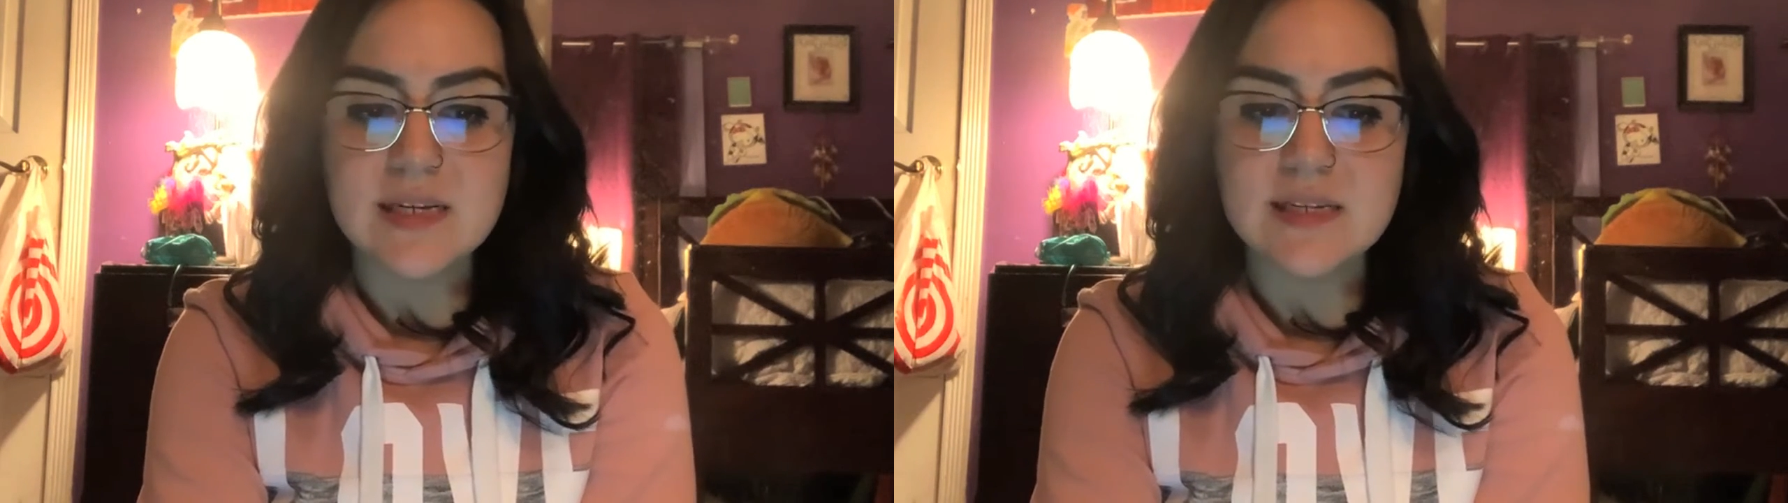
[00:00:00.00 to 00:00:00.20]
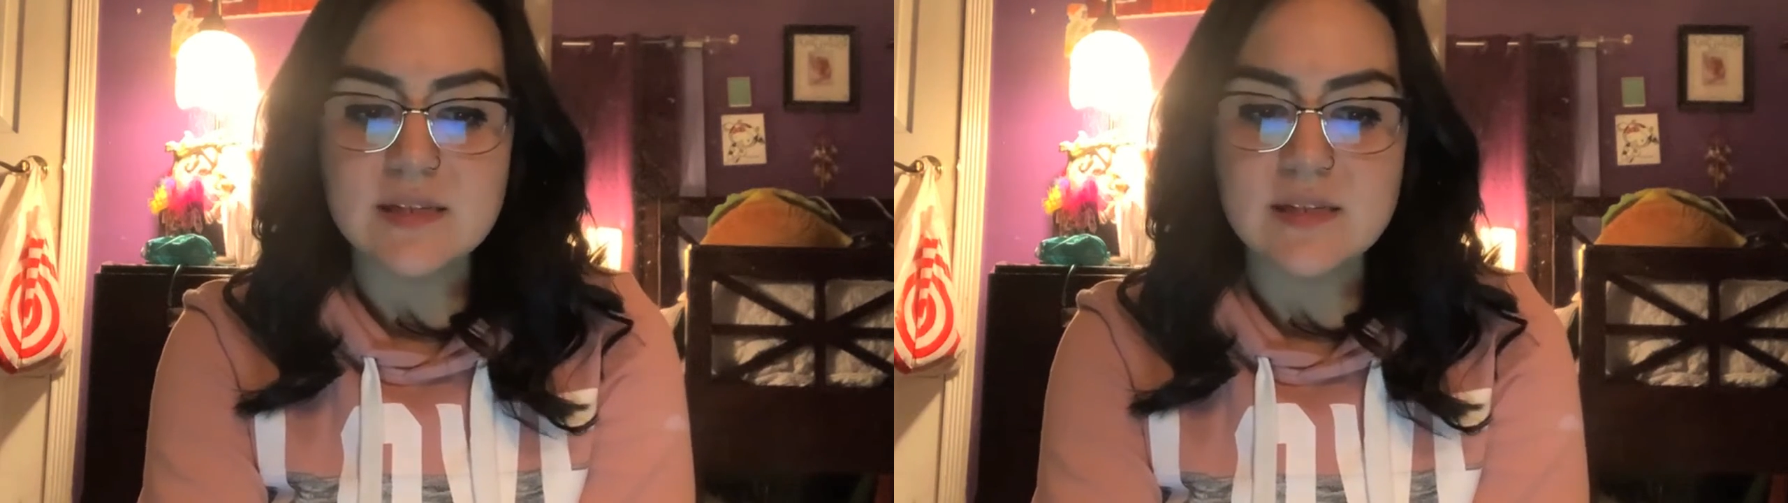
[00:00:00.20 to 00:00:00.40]

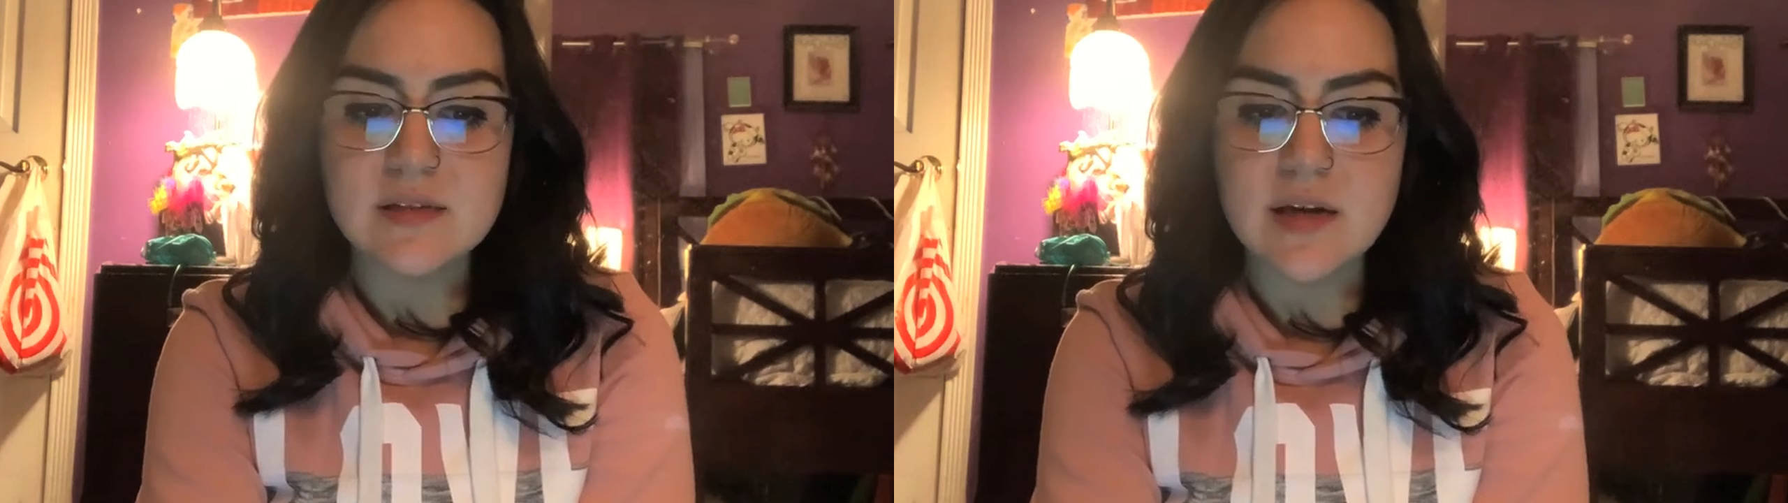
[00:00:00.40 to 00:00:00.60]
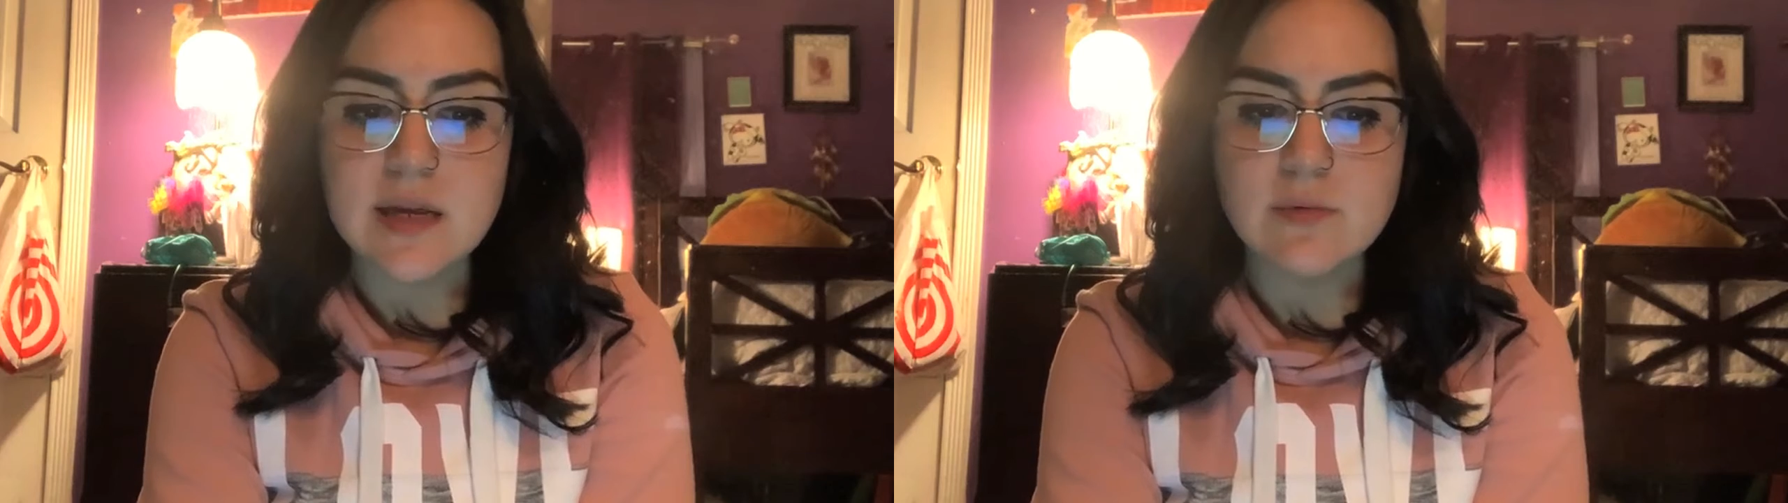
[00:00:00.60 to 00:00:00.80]
His
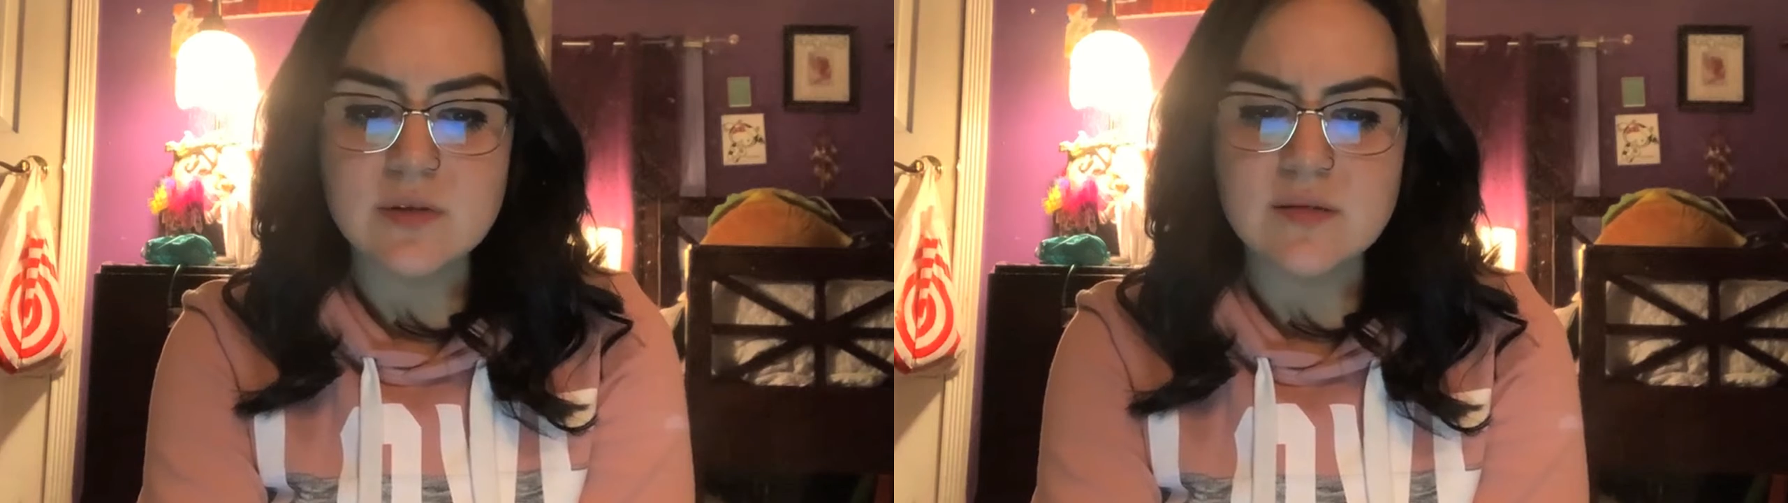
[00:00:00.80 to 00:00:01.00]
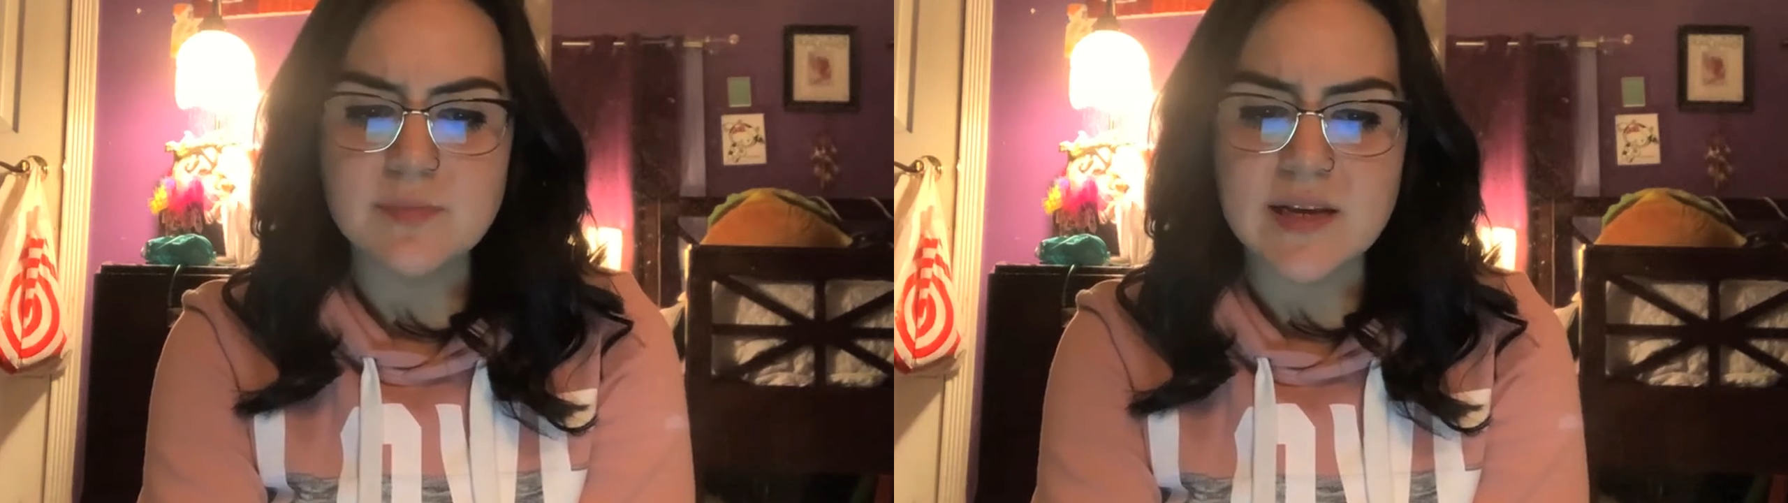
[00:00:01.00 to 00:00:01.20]
study
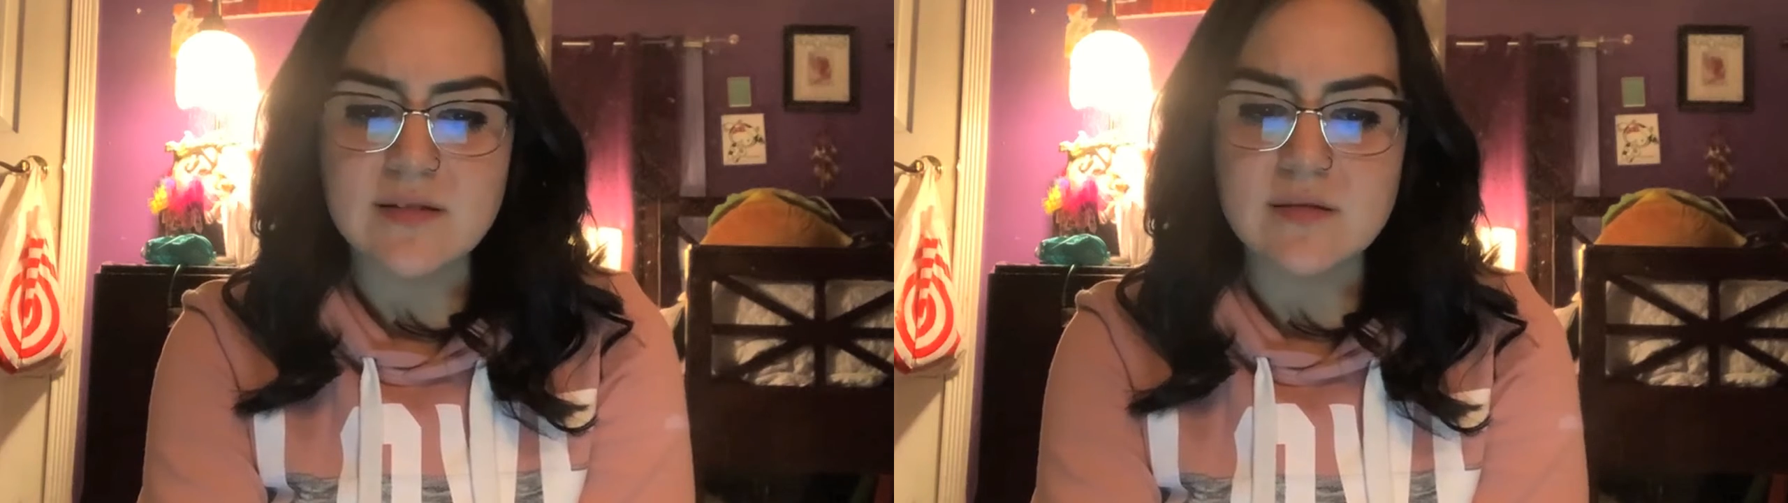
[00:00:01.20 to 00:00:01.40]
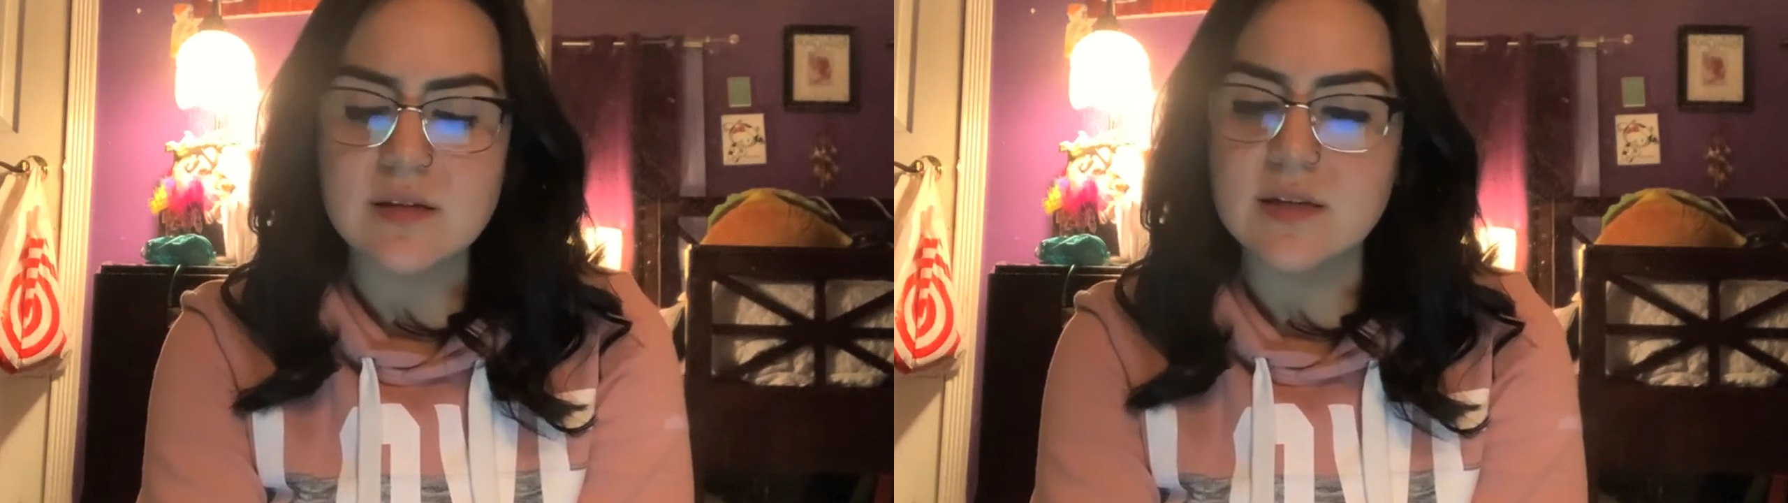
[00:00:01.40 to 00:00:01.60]
was
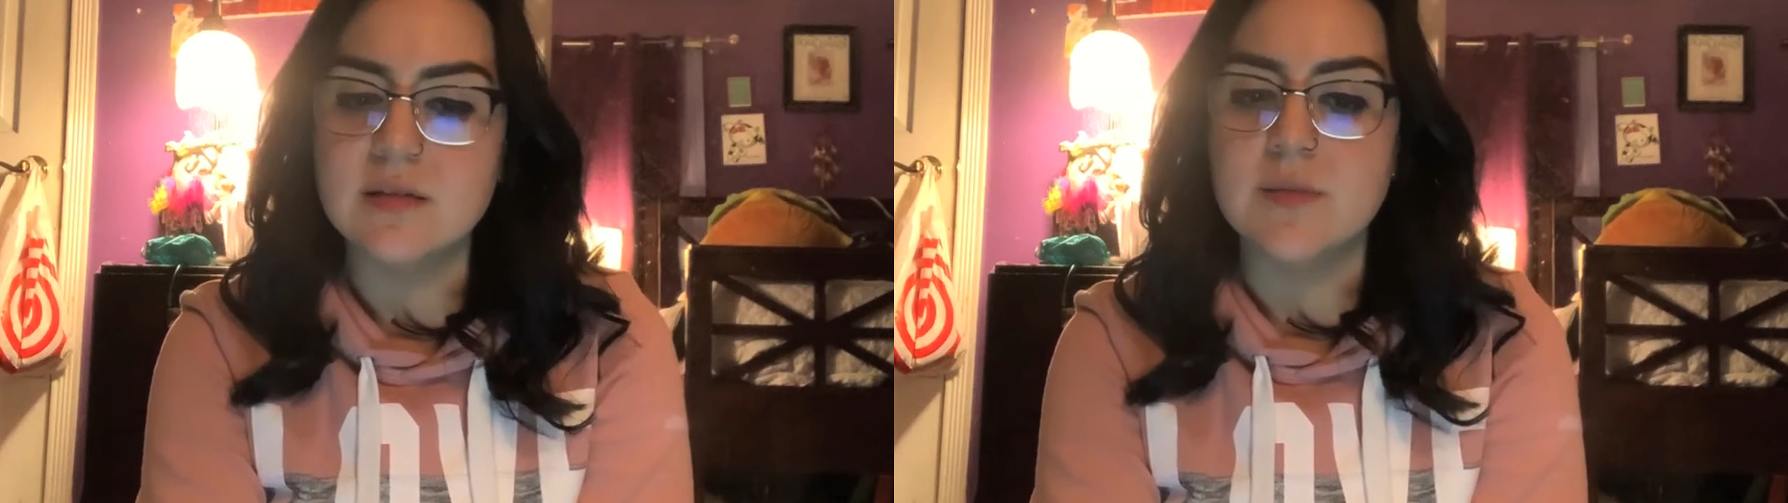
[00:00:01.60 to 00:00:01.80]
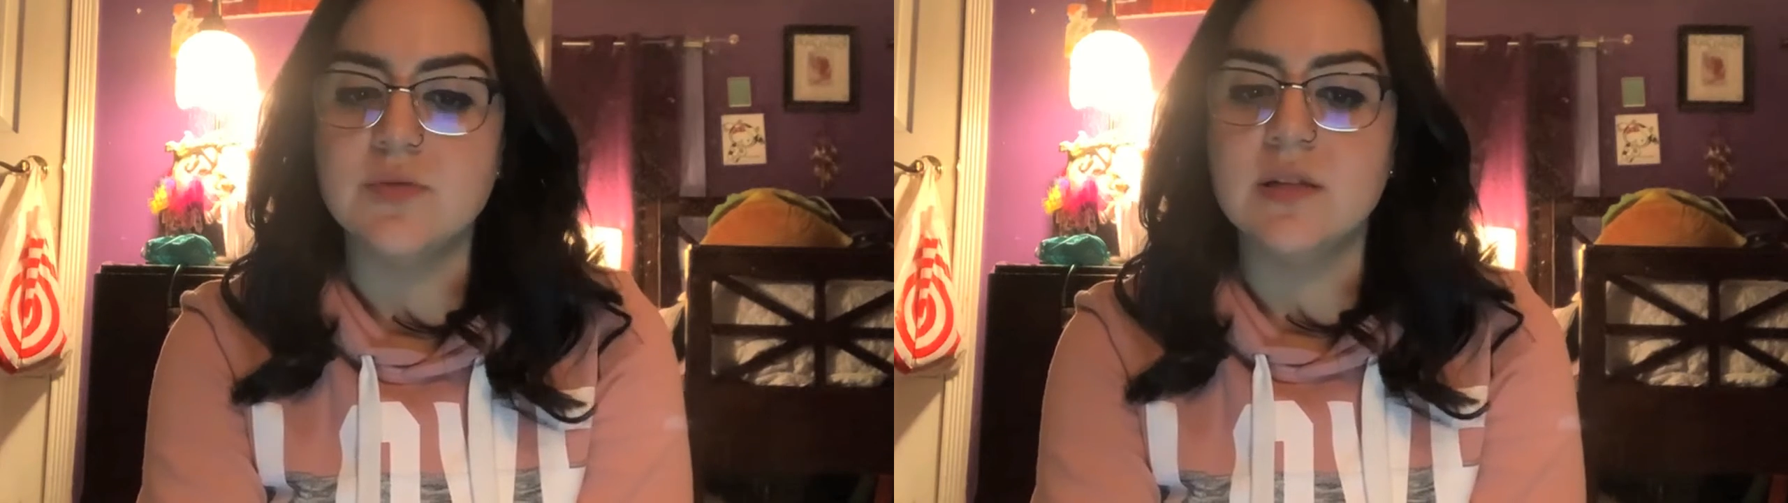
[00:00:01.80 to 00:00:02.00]
based on the
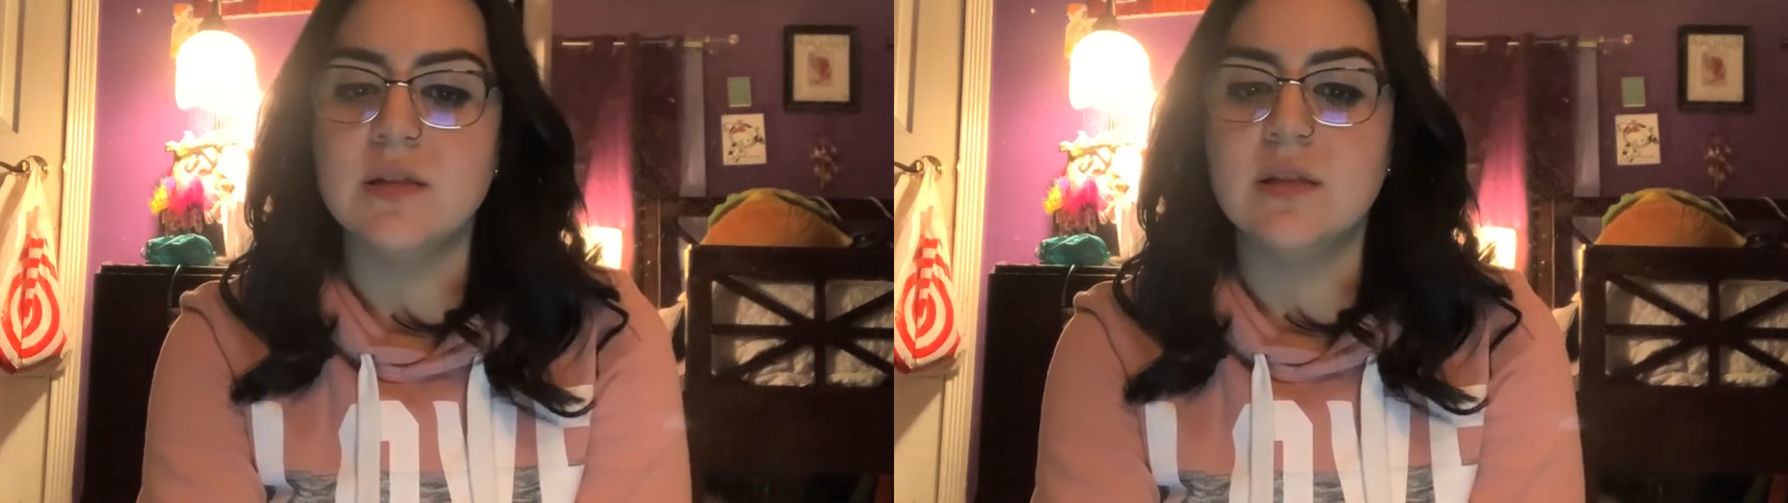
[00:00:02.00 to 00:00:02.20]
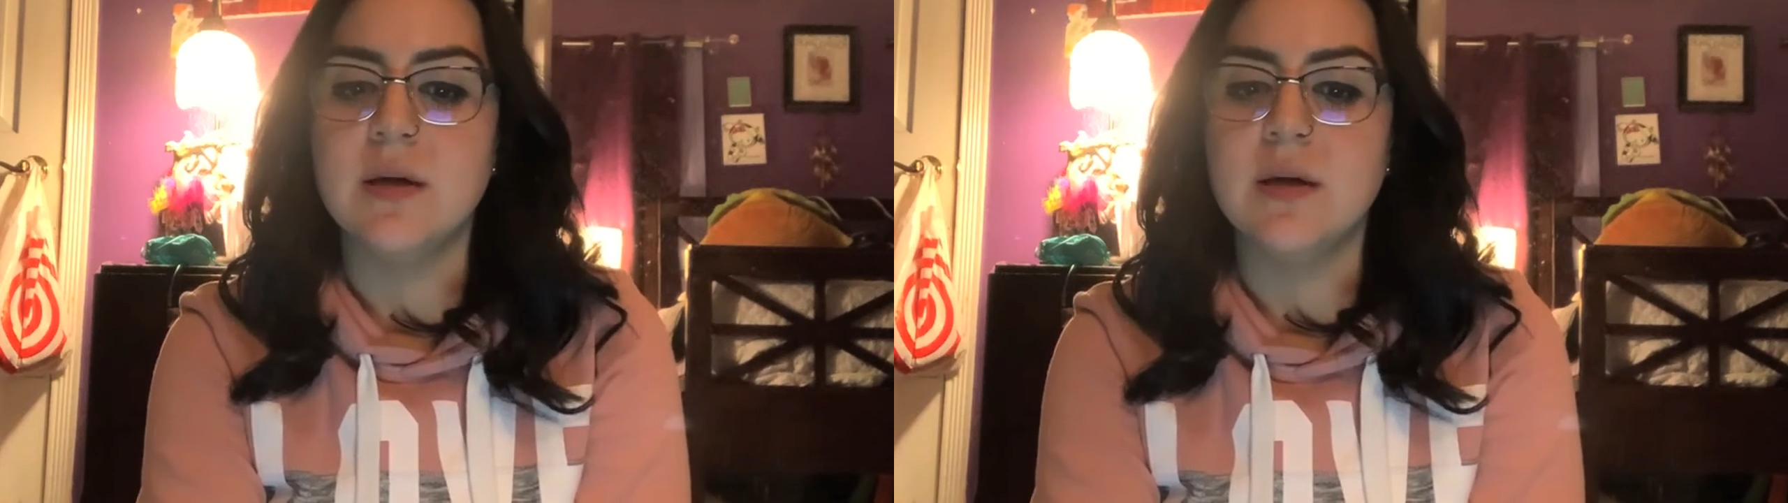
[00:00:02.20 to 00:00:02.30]
assumption that